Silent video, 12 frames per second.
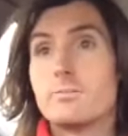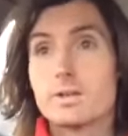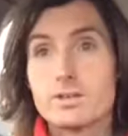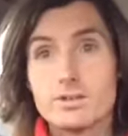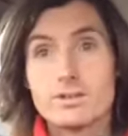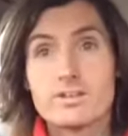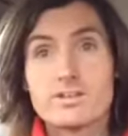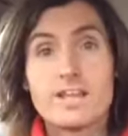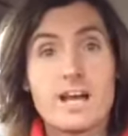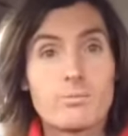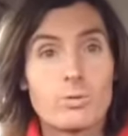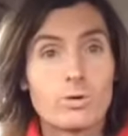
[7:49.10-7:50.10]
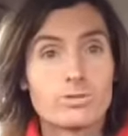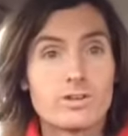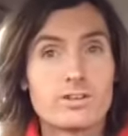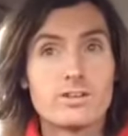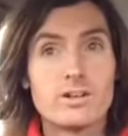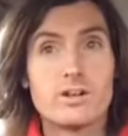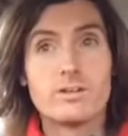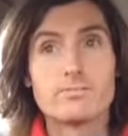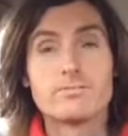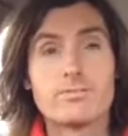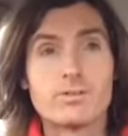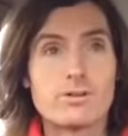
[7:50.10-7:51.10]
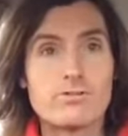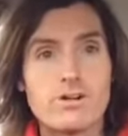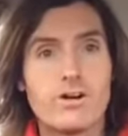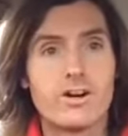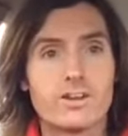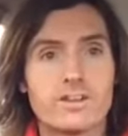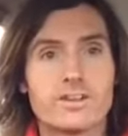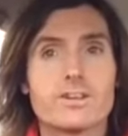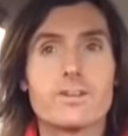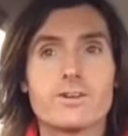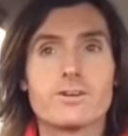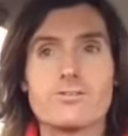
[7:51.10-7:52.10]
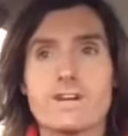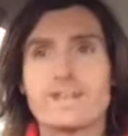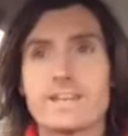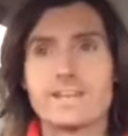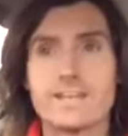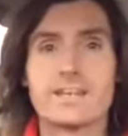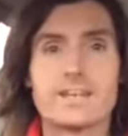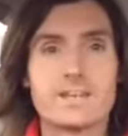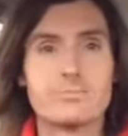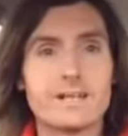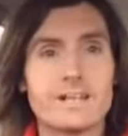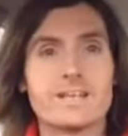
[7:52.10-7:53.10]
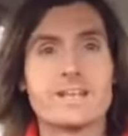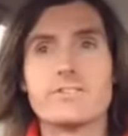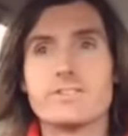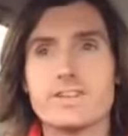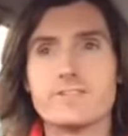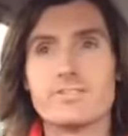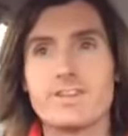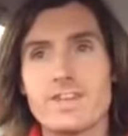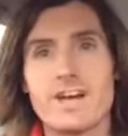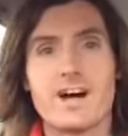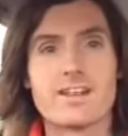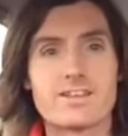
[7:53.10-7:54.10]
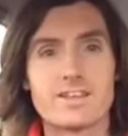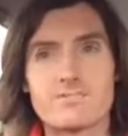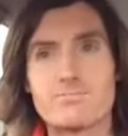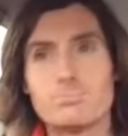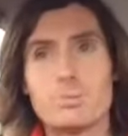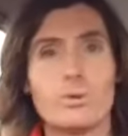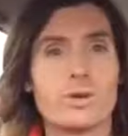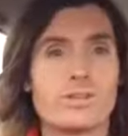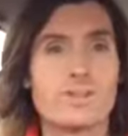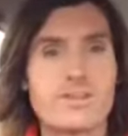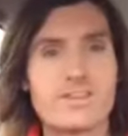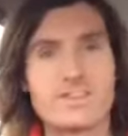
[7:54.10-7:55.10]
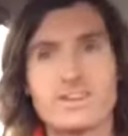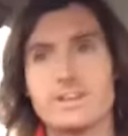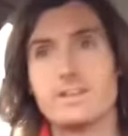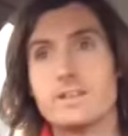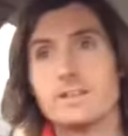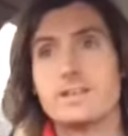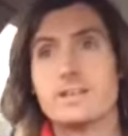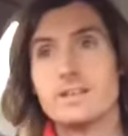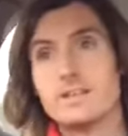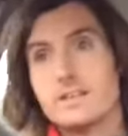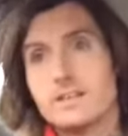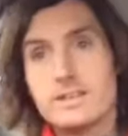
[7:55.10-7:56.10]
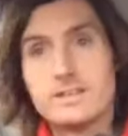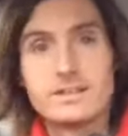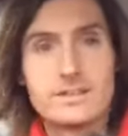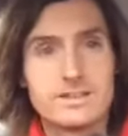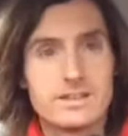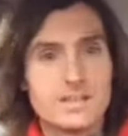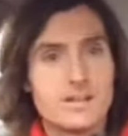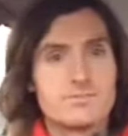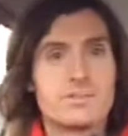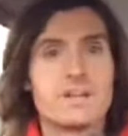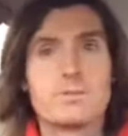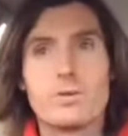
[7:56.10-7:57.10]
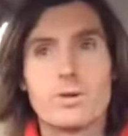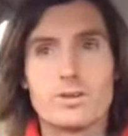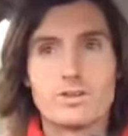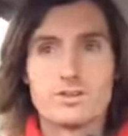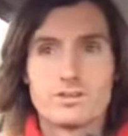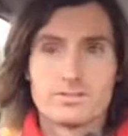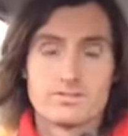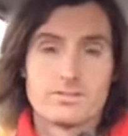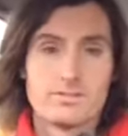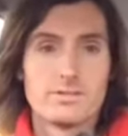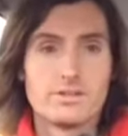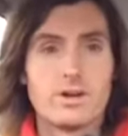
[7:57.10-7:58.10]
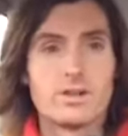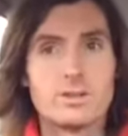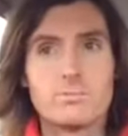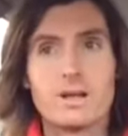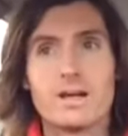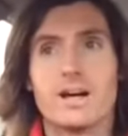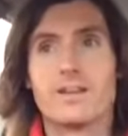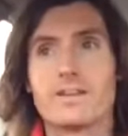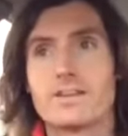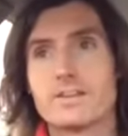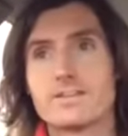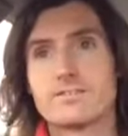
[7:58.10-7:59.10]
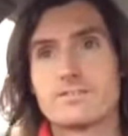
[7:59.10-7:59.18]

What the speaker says: because the tap water's got fluoride and chlorine in and a million other different nasty poisons that you don't really want on your plants,